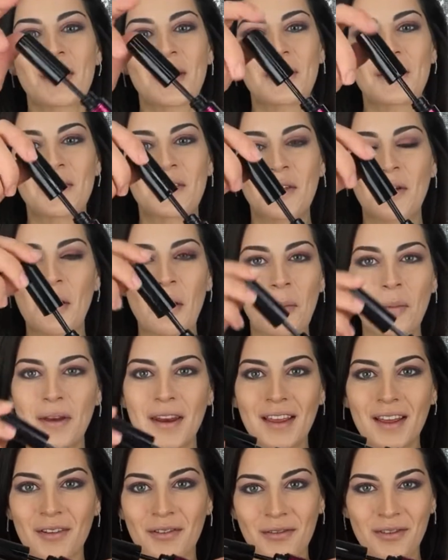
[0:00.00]
better than
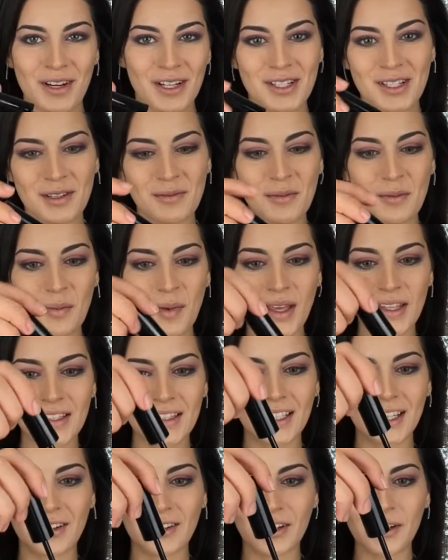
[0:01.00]
opening a fresh tube of
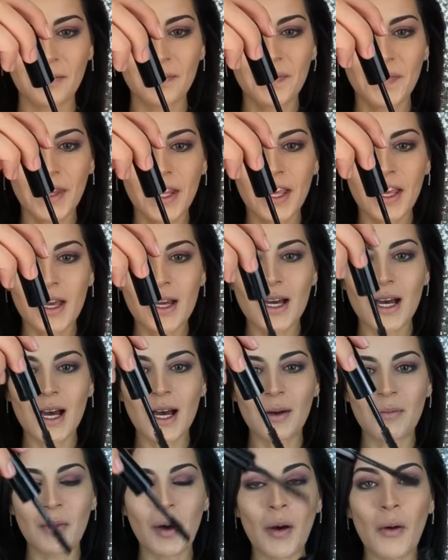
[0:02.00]
mascara.
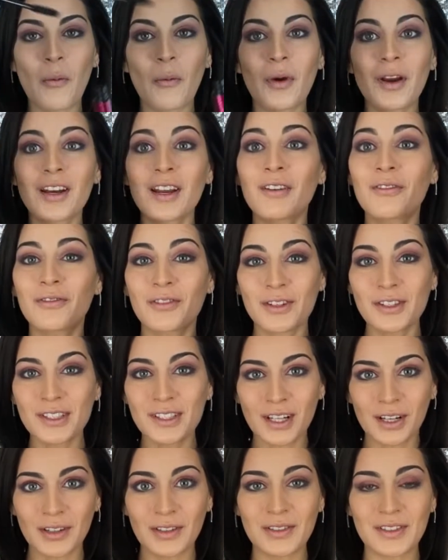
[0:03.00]
When I first
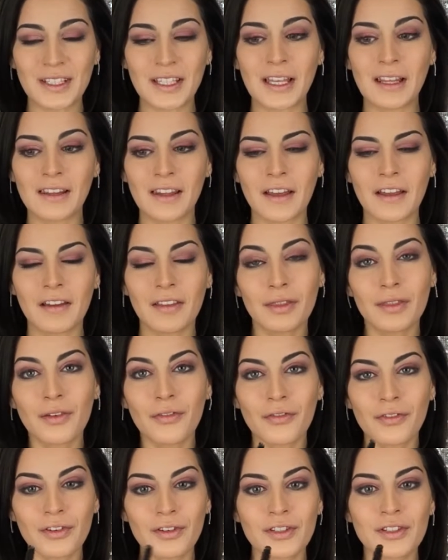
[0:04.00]
start using it, like the
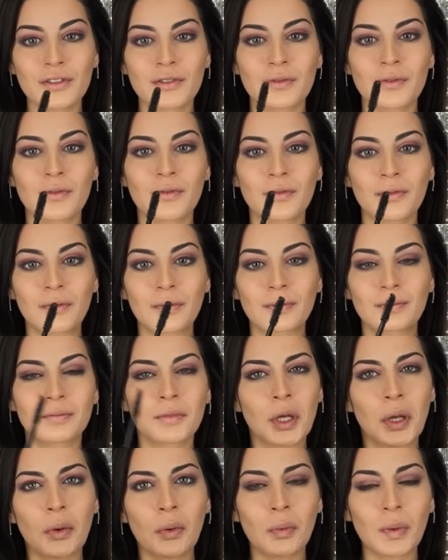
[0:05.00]
first
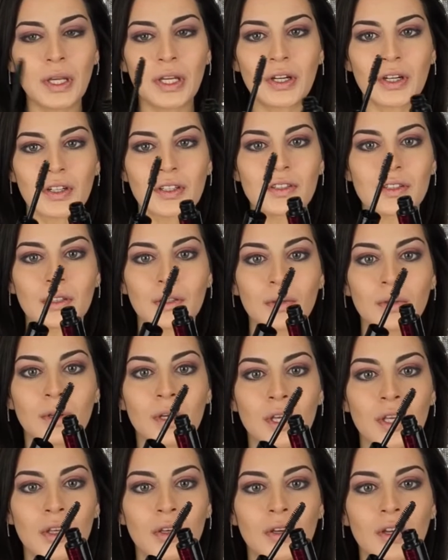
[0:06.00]
week or two,
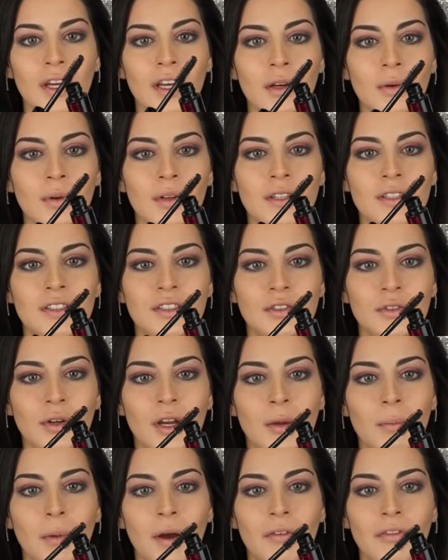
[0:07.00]
you kind of want to
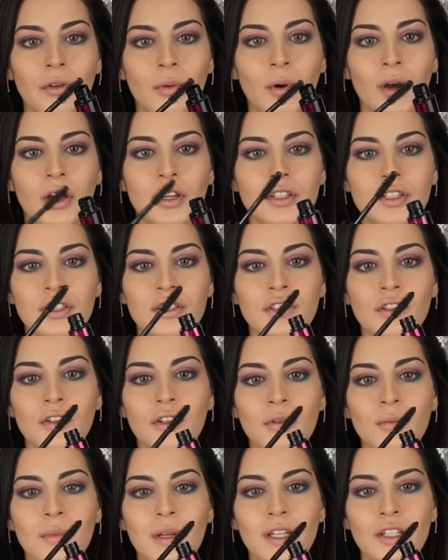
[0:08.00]
scrape off the wand just so
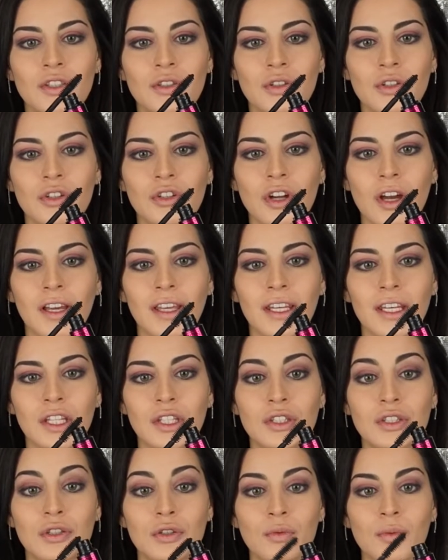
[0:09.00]
you make sure you're not getting
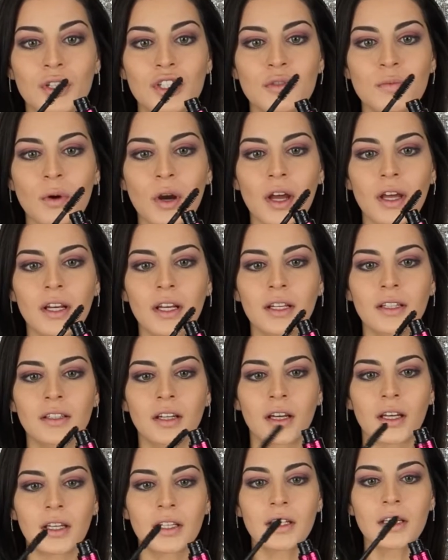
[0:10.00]
too much product
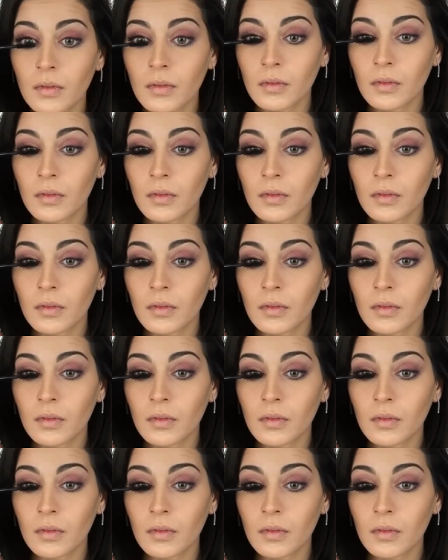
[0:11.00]
on.